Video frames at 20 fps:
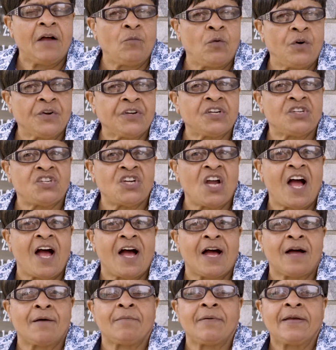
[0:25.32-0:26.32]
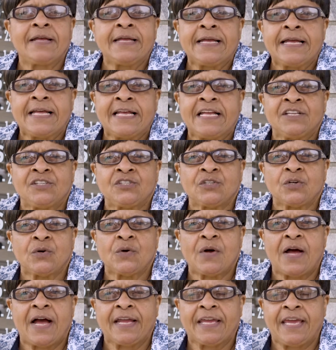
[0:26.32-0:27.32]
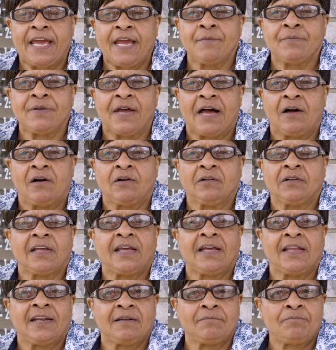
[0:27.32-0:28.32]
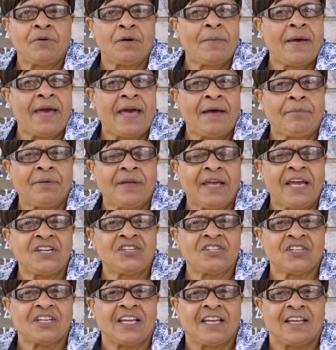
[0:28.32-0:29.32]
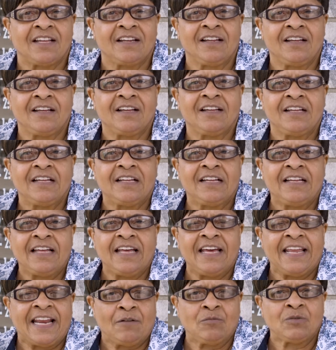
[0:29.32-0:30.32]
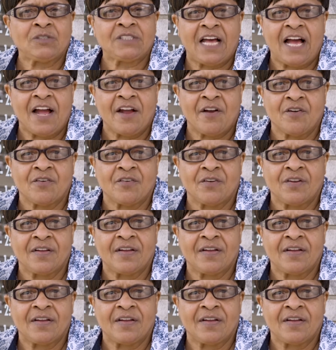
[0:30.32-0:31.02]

wanted a job, and so I came down and put my application in and I was hired.